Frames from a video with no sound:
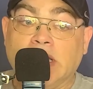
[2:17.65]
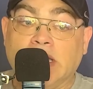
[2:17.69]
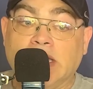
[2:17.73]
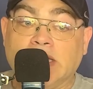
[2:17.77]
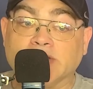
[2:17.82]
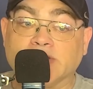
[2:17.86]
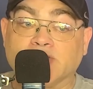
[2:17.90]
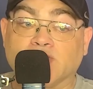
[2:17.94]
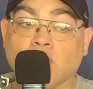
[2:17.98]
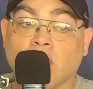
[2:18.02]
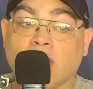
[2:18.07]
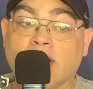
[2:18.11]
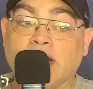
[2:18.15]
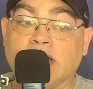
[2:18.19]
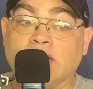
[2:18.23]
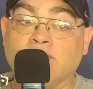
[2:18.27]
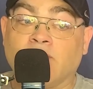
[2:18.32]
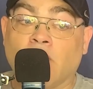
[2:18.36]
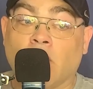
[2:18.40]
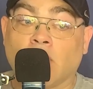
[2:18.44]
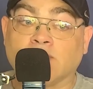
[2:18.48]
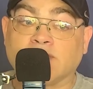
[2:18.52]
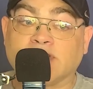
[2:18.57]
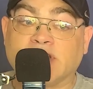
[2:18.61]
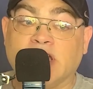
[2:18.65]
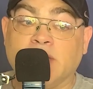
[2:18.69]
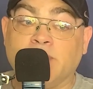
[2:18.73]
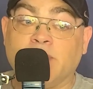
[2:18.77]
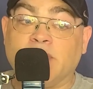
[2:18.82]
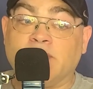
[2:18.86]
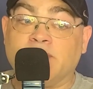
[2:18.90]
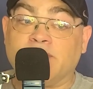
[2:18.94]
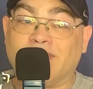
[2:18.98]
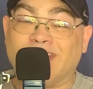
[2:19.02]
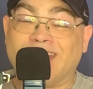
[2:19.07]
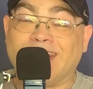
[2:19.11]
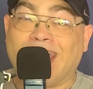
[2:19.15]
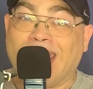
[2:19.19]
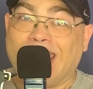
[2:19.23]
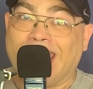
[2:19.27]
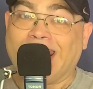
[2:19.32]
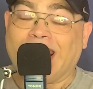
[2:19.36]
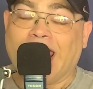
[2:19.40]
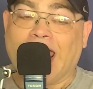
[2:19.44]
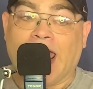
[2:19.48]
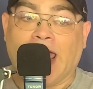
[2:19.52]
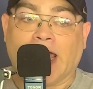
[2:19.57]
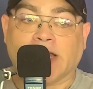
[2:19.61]
His training involves keeping fit
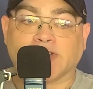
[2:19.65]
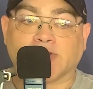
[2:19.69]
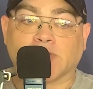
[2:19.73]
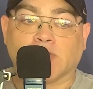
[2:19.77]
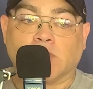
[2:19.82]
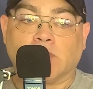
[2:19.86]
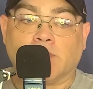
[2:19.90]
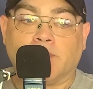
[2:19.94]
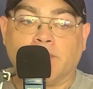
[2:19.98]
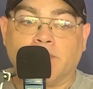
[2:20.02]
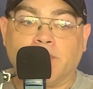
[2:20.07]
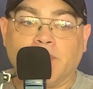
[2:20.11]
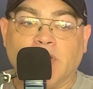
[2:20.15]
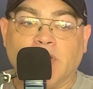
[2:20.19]
and agile.